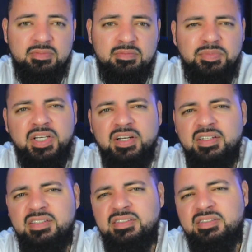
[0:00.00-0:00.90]

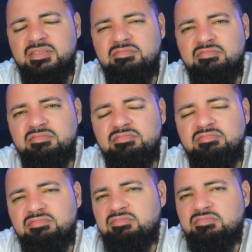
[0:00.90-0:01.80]
Because
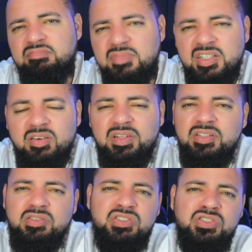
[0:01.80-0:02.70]
he only
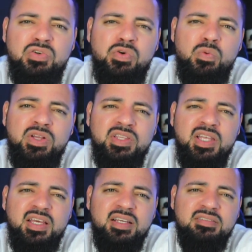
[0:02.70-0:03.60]
uses you for one
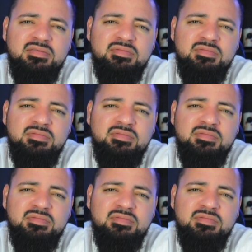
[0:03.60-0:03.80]
thing.